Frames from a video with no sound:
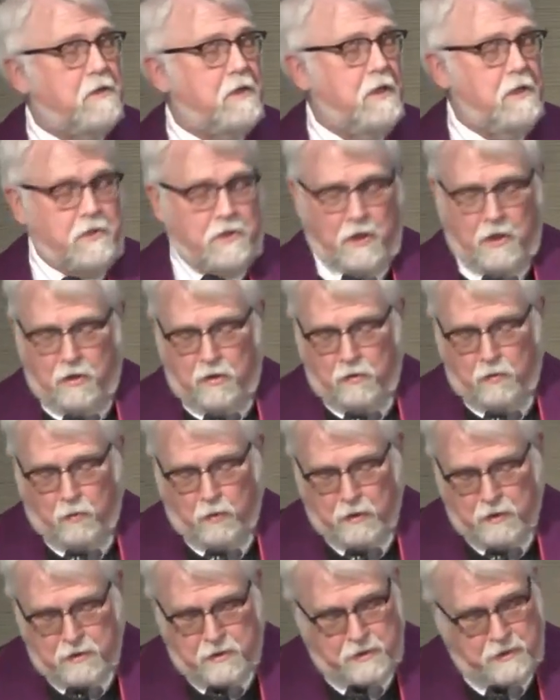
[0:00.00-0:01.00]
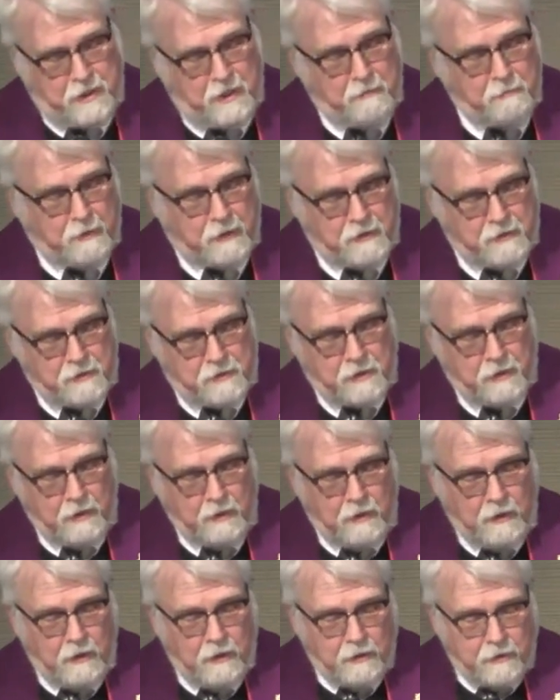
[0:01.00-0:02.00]
his own worst demons
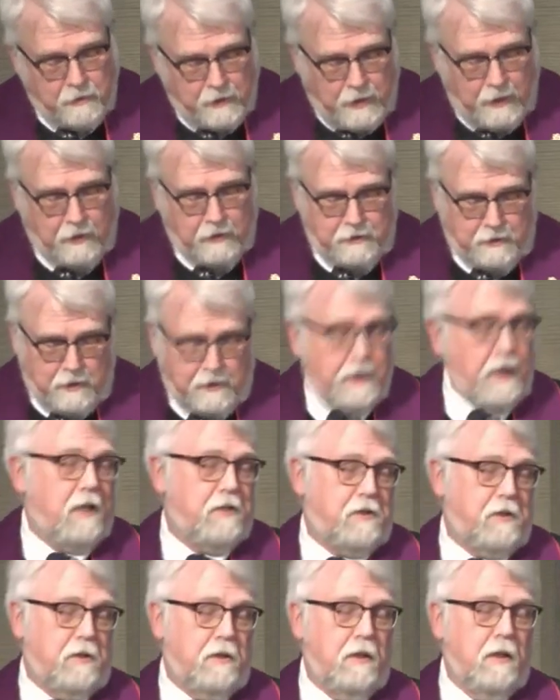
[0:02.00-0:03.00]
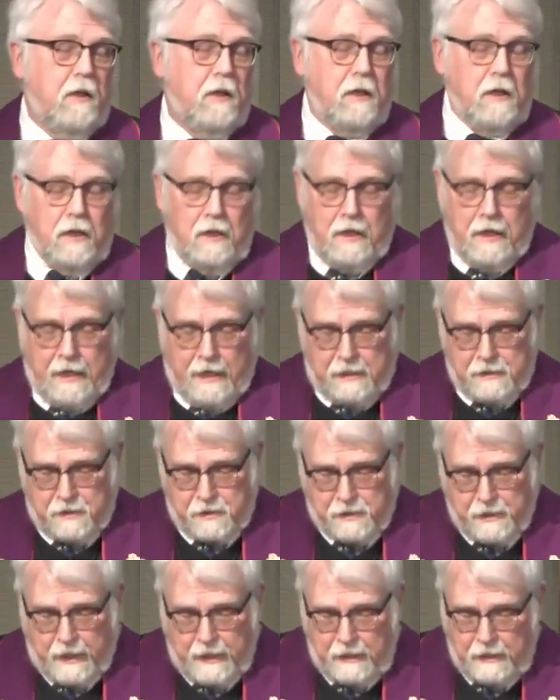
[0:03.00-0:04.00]
there in the desert.
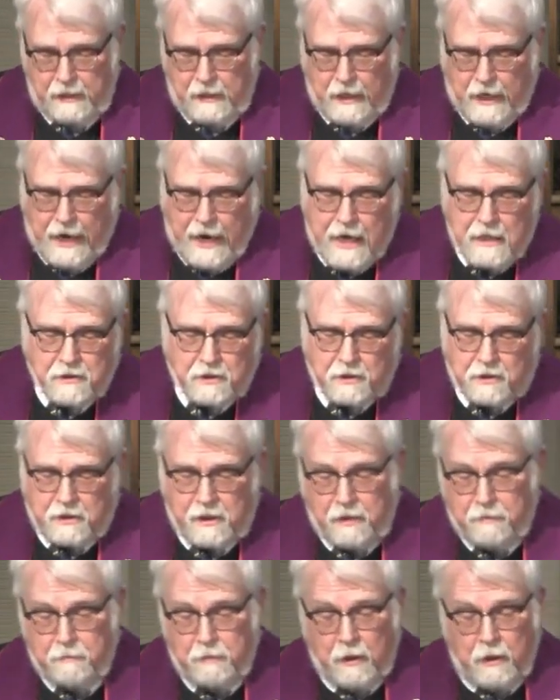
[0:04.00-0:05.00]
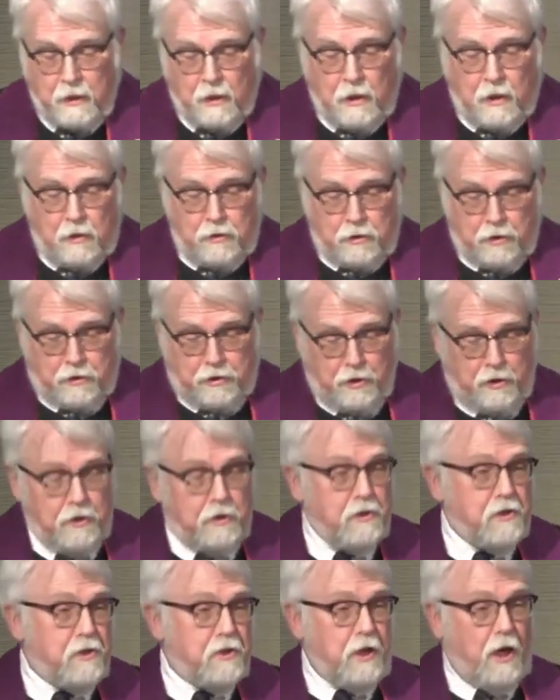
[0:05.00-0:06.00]
As Satan asks him to
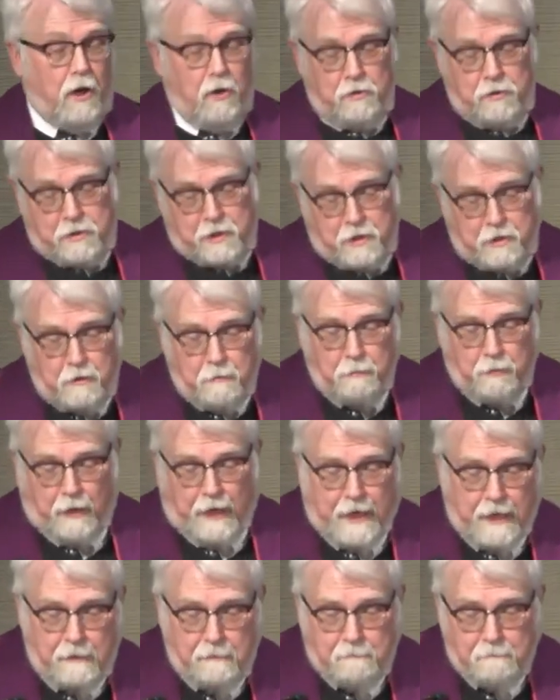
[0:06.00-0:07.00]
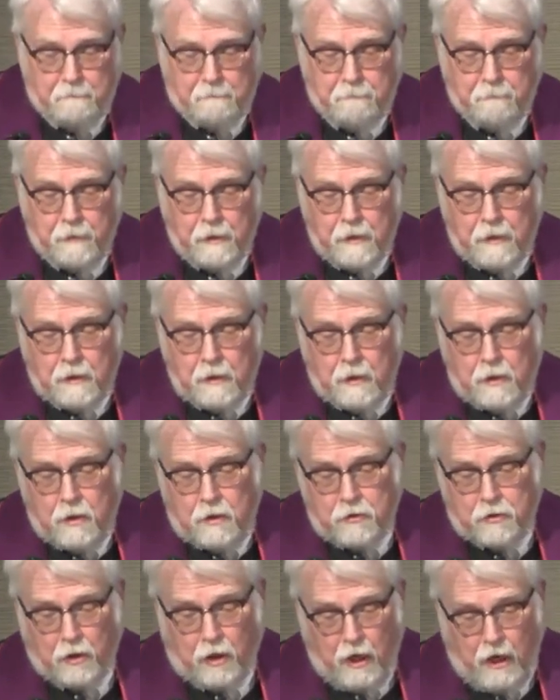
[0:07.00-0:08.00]
turn stones into bread,
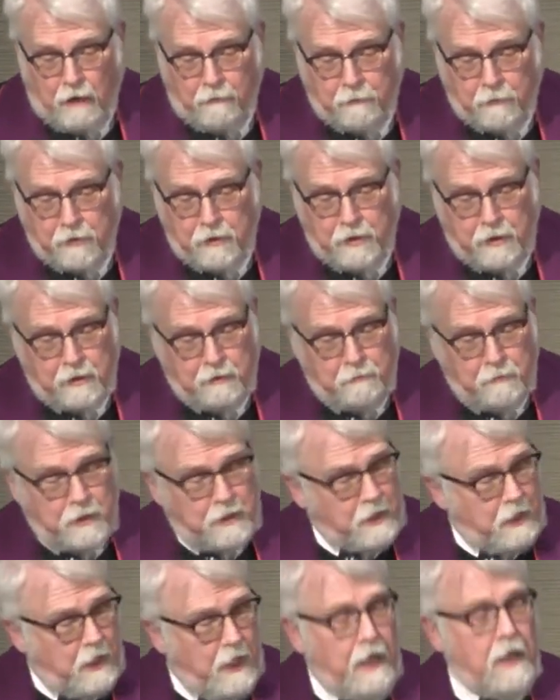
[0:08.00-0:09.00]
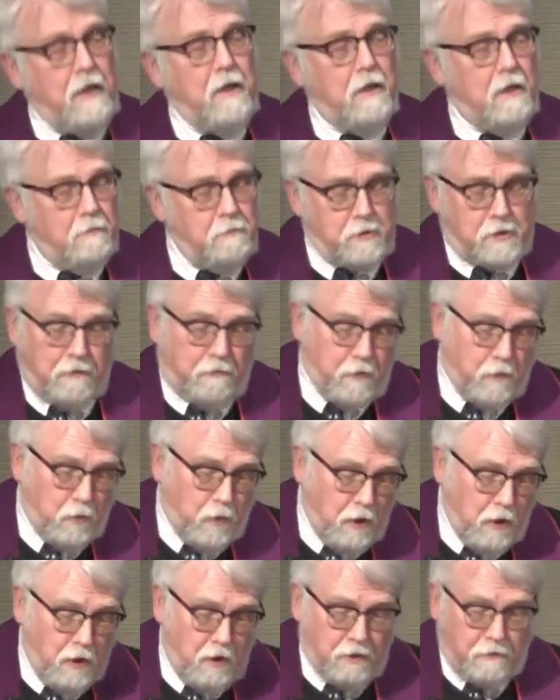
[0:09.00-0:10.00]
to offer him the kingdoms of the
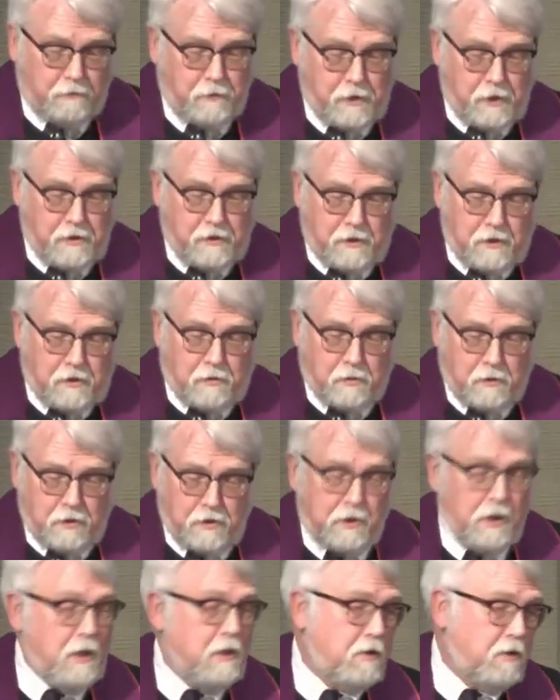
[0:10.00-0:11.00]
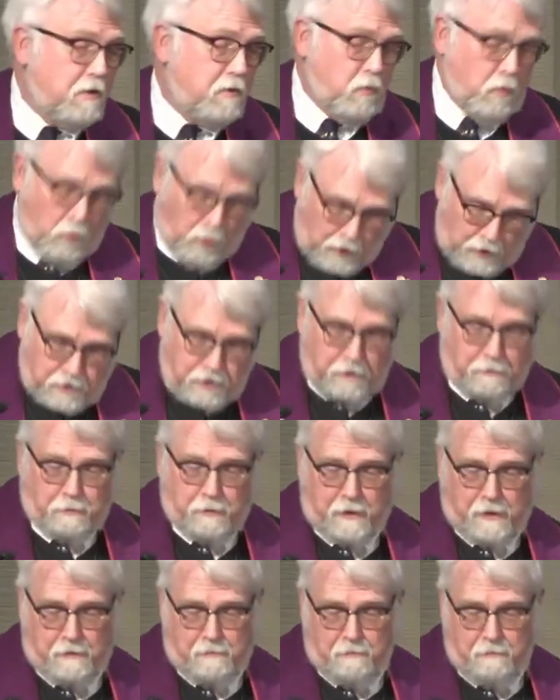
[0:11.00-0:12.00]
world if Jesus will just
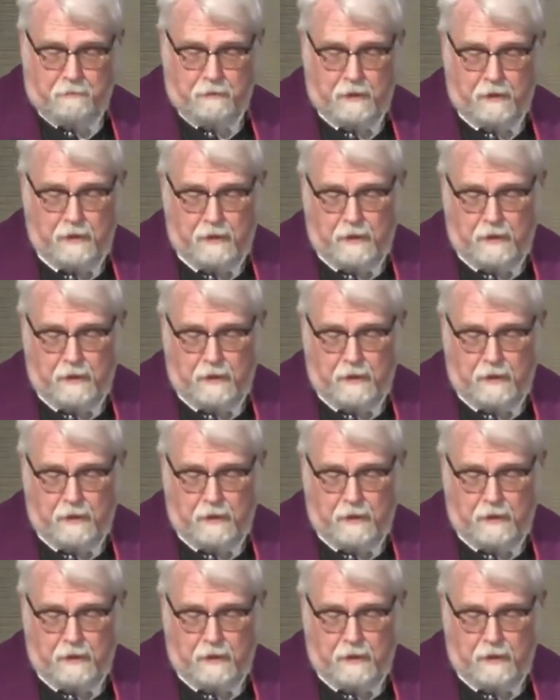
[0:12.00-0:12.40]
worship him,